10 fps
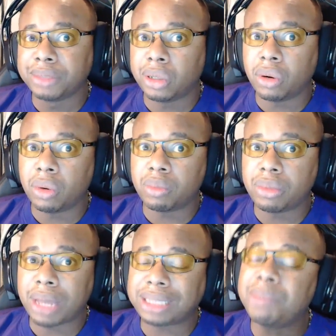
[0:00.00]

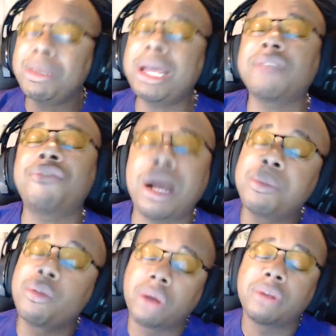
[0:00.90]
to me, I'm gonna
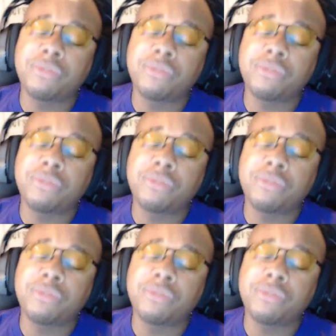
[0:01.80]
be real.